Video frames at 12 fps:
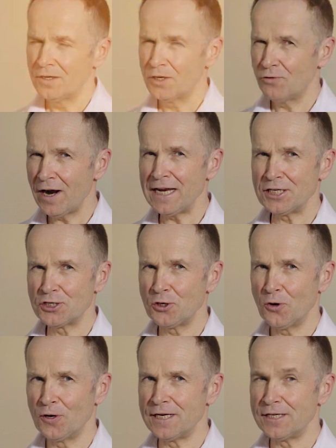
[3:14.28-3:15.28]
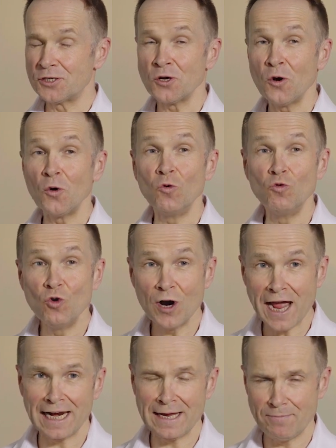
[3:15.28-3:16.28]
Great stories
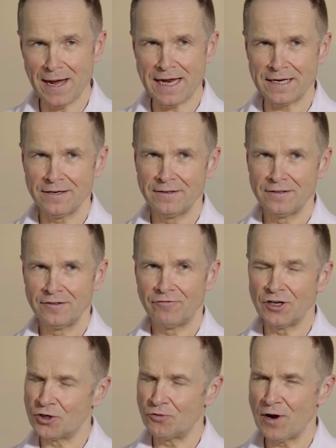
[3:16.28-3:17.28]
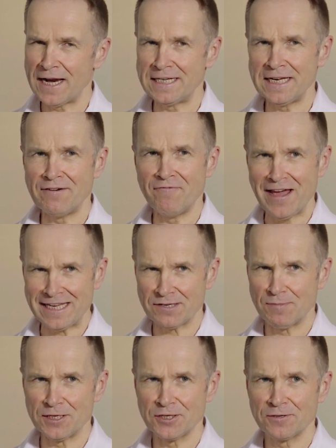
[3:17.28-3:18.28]
rarely make for great
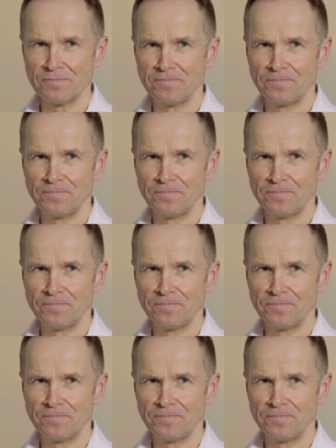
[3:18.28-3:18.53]
investments.